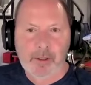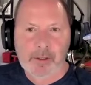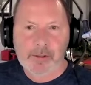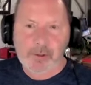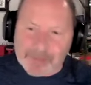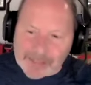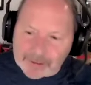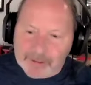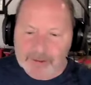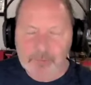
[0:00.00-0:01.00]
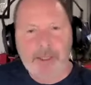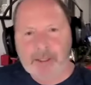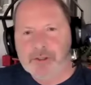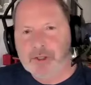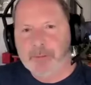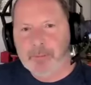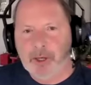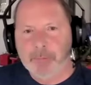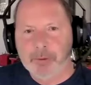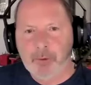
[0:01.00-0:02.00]
So that's what I can say about
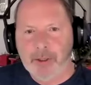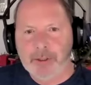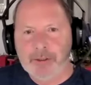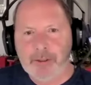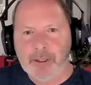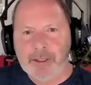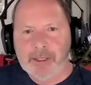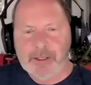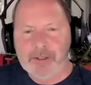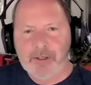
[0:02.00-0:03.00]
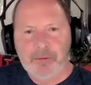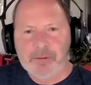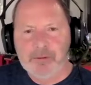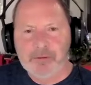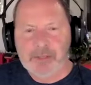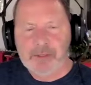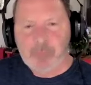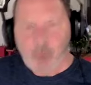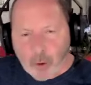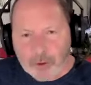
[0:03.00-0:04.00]
upper body. It's
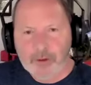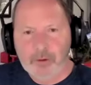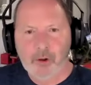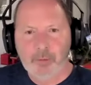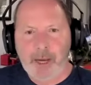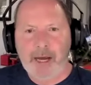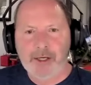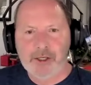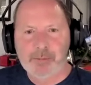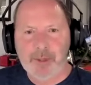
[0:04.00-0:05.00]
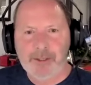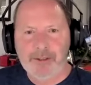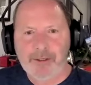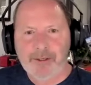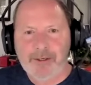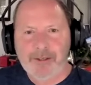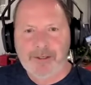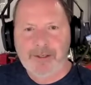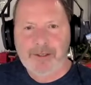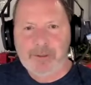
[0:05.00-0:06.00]
important to the whole package, but
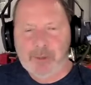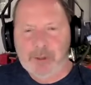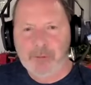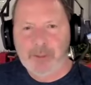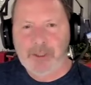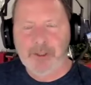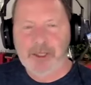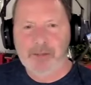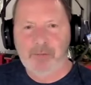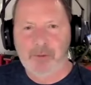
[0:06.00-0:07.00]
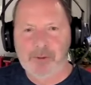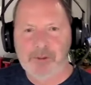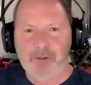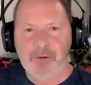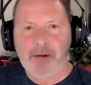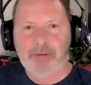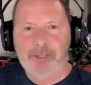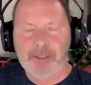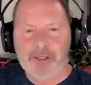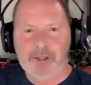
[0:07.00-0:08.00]
when you're really looking at the forces of gravity,
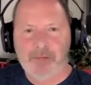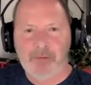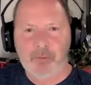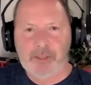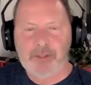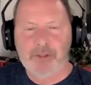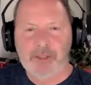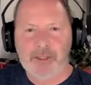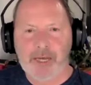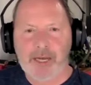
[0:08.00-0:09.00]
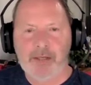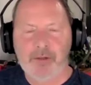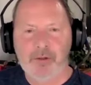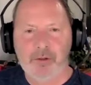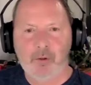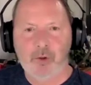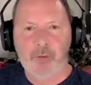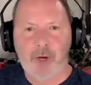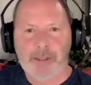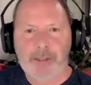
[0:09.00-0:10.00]
unless you have a reason that you can't use your lower
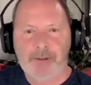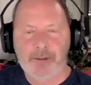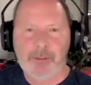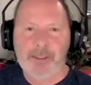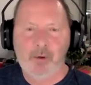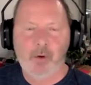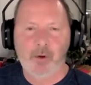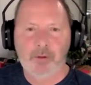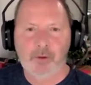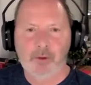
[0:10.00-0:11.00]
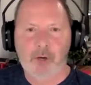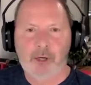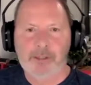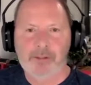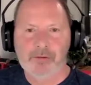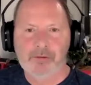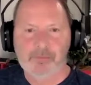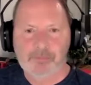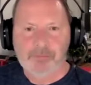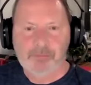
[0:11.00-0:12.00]
body, to me, core and lower body is
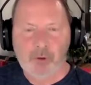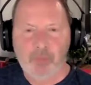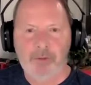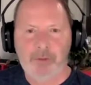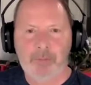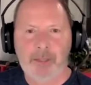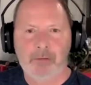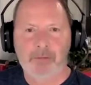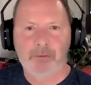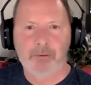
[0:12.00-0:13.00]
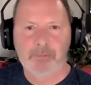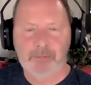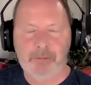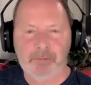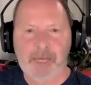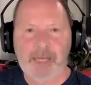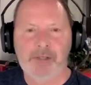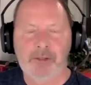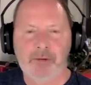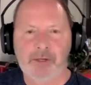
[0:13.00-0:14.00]
more fundamental for
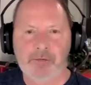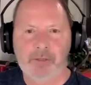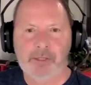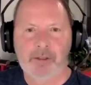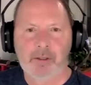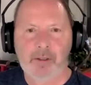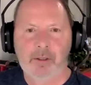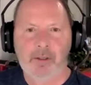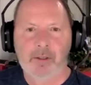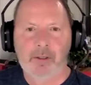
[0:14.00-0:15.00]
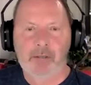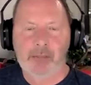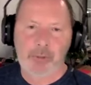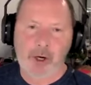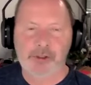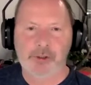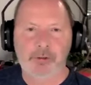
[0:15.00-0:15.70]
aging gracefully and posture.